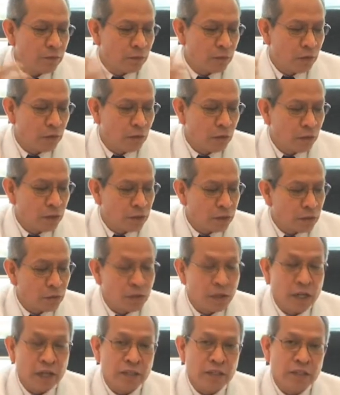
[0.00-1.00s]
for
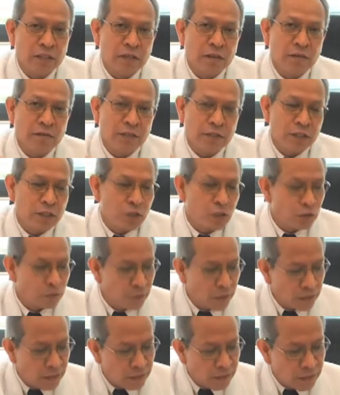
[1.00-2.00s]
introduction of
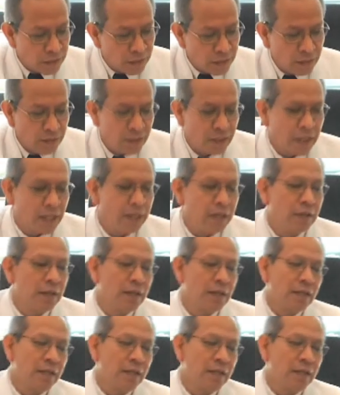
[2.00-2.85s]
instruments. Okay.